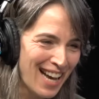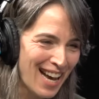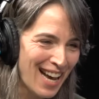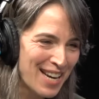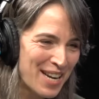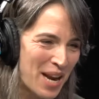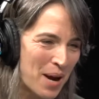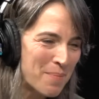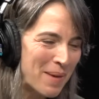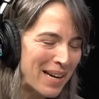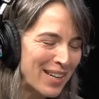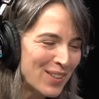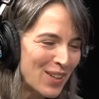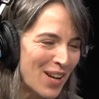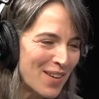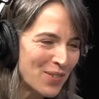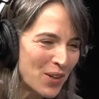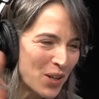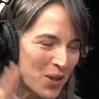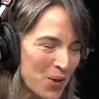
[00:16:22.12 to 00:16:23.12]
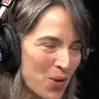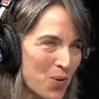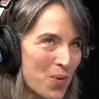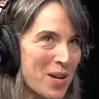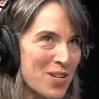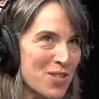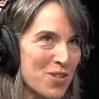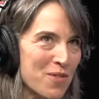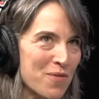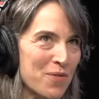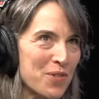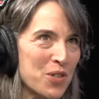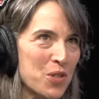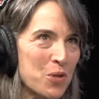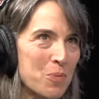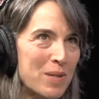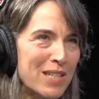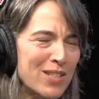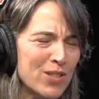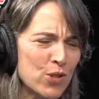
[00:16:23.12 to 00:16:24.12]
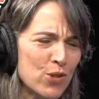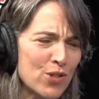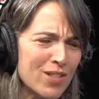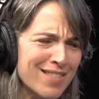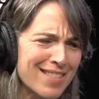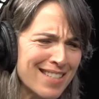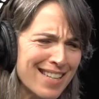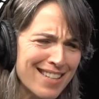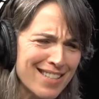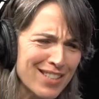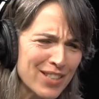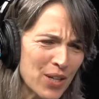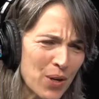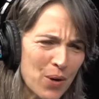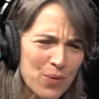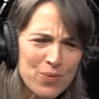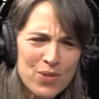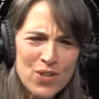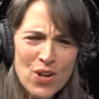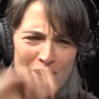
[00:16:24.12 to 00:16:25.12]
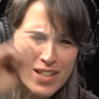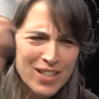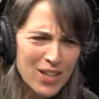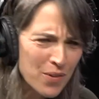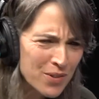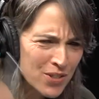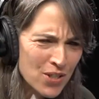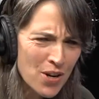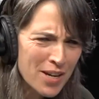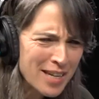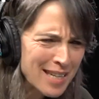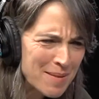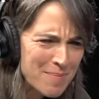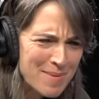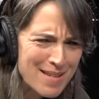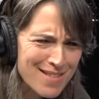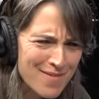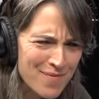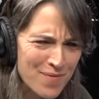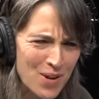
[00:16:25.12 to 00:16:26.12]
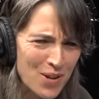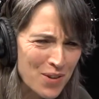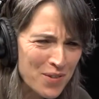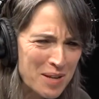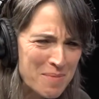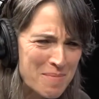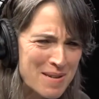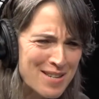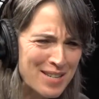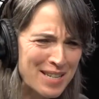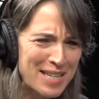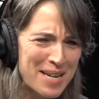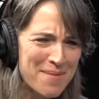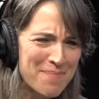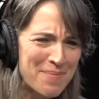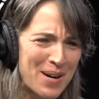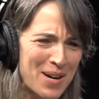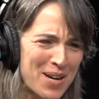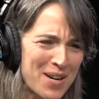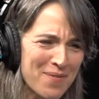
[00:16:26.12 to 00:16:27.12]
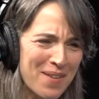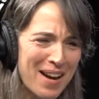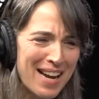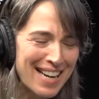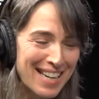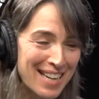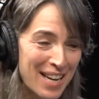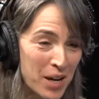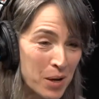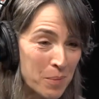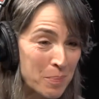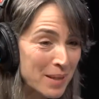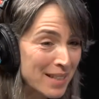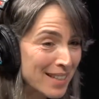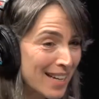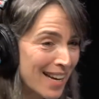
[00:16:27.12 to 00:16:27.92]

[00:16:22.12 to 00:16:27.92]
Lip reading: Now, Michael, I've got a question for you because you just said, it's not going to be the fall of the American empire if I can help it.